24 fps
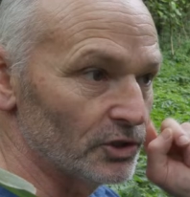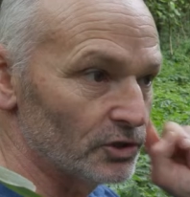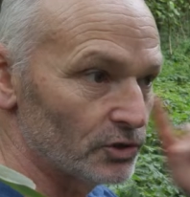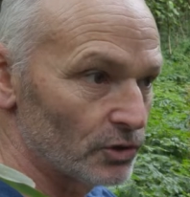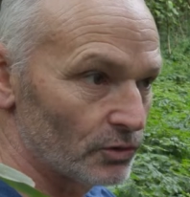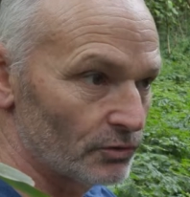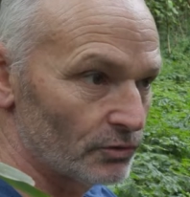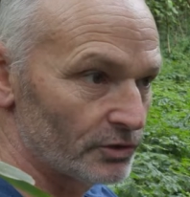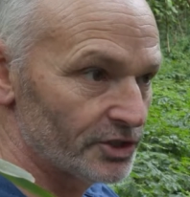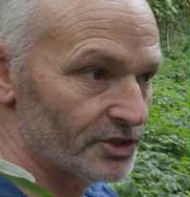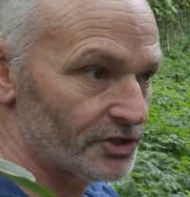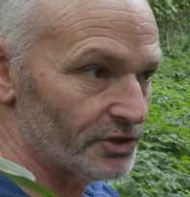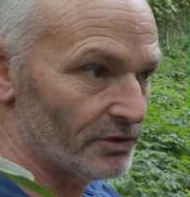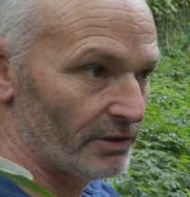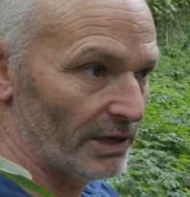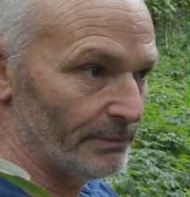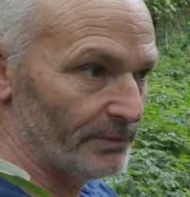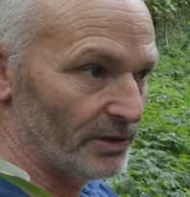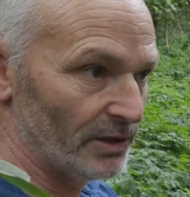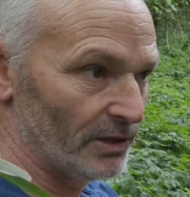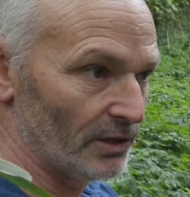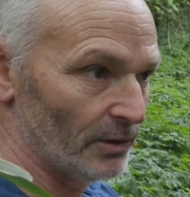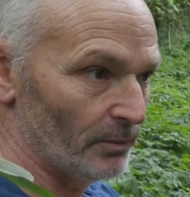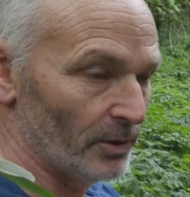tourists are up
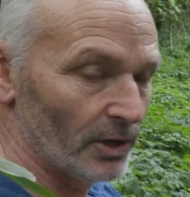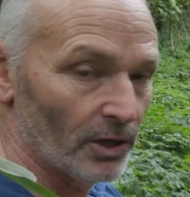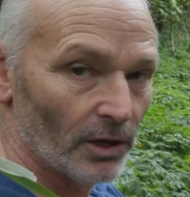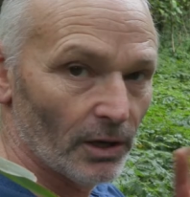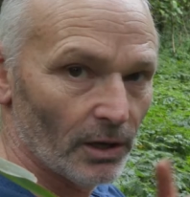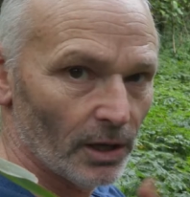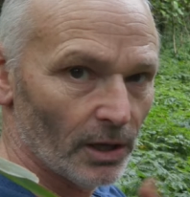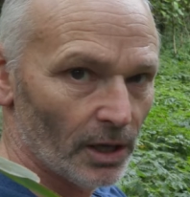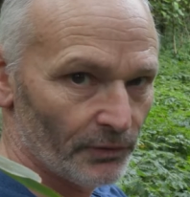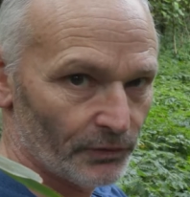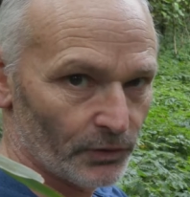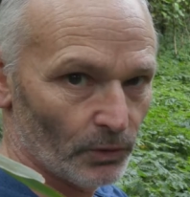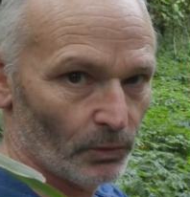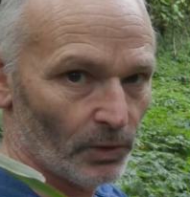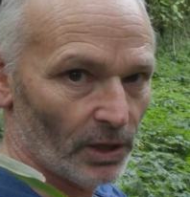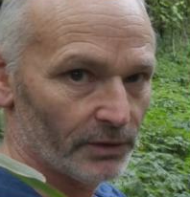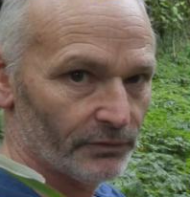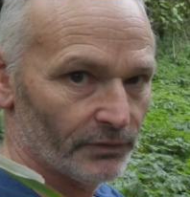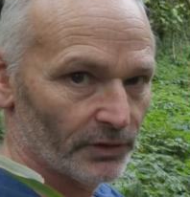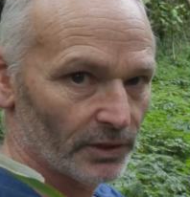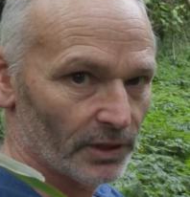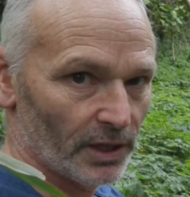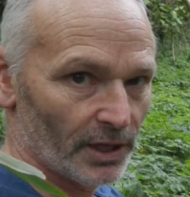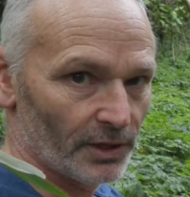there at the minute. I'll have to wait
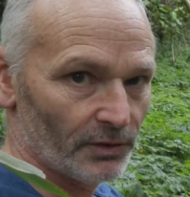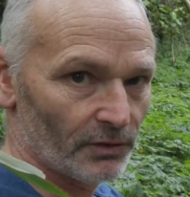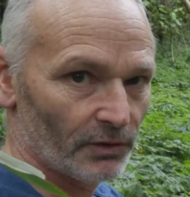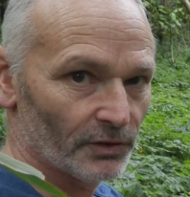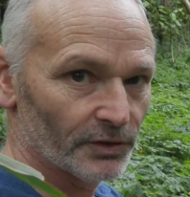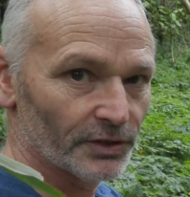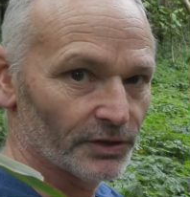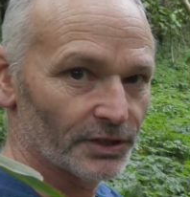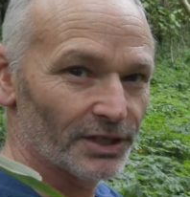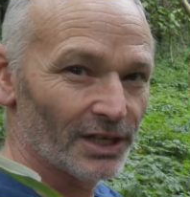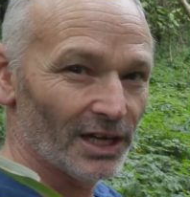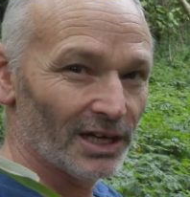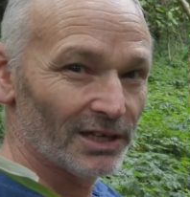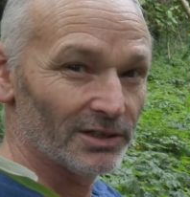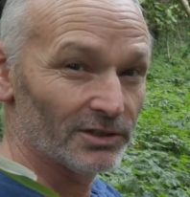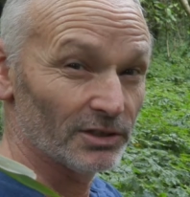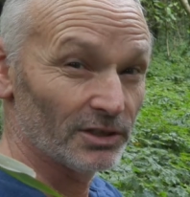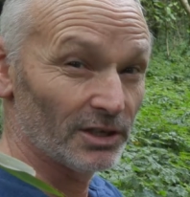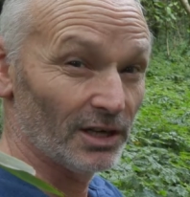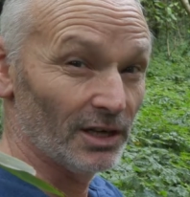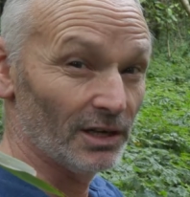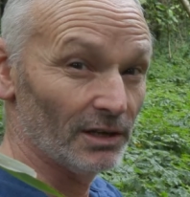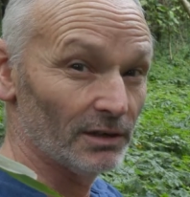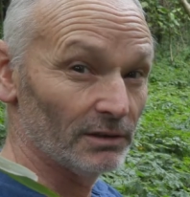for later on in the day to
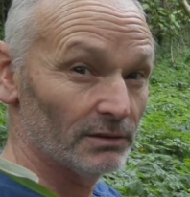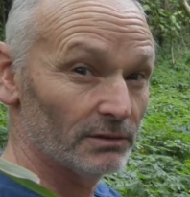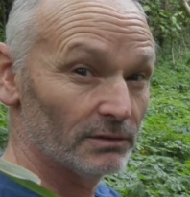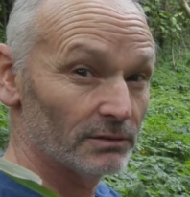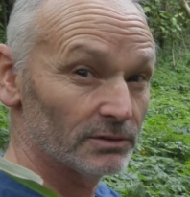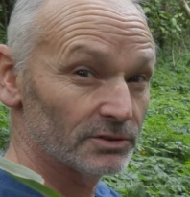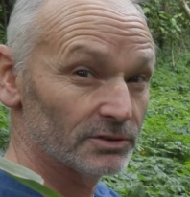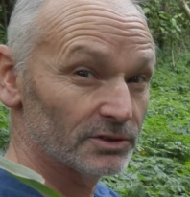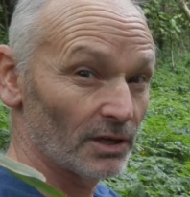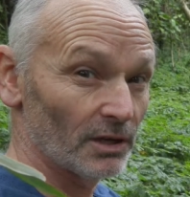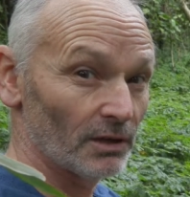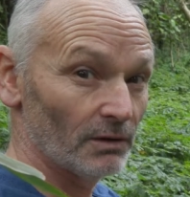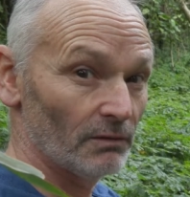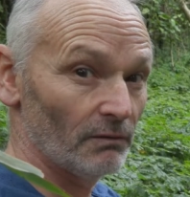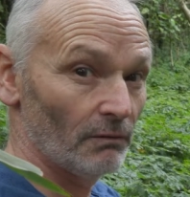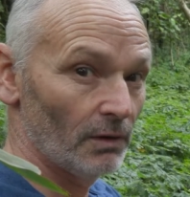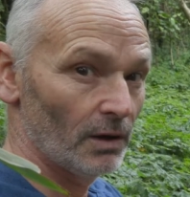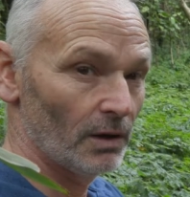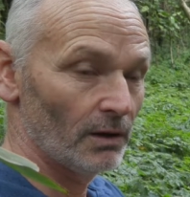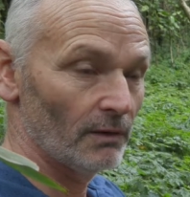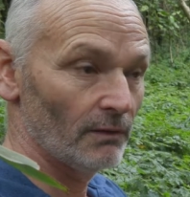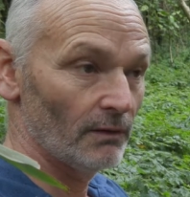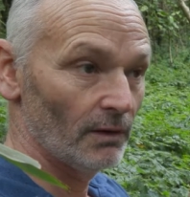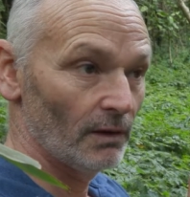get it. So
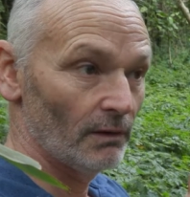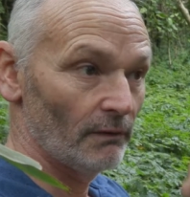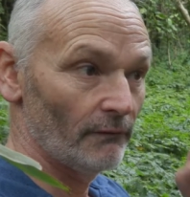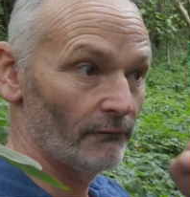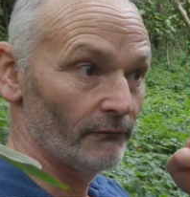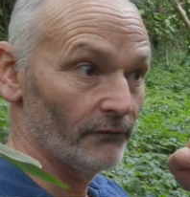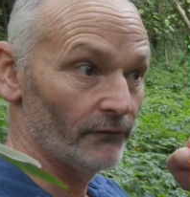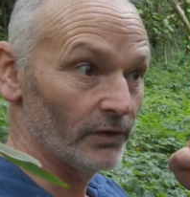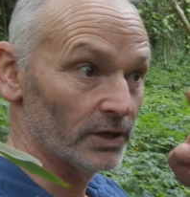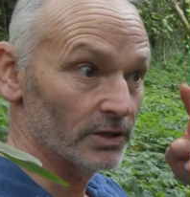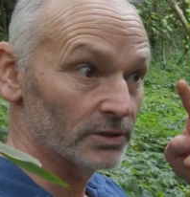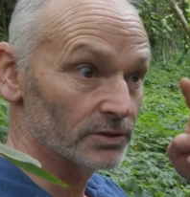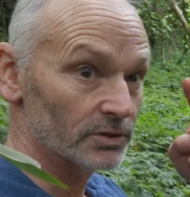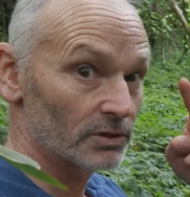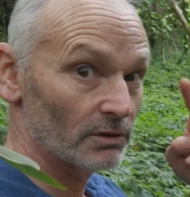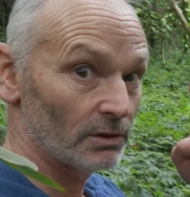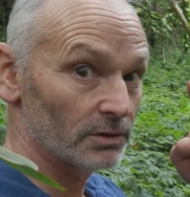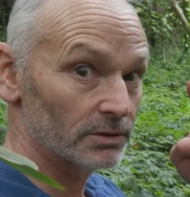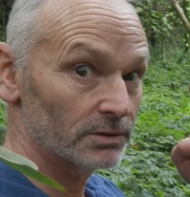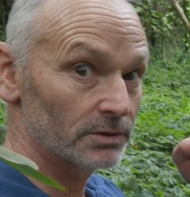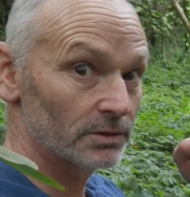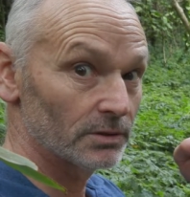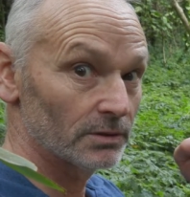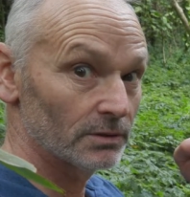fingers
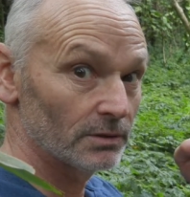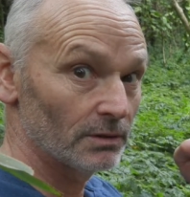crossed.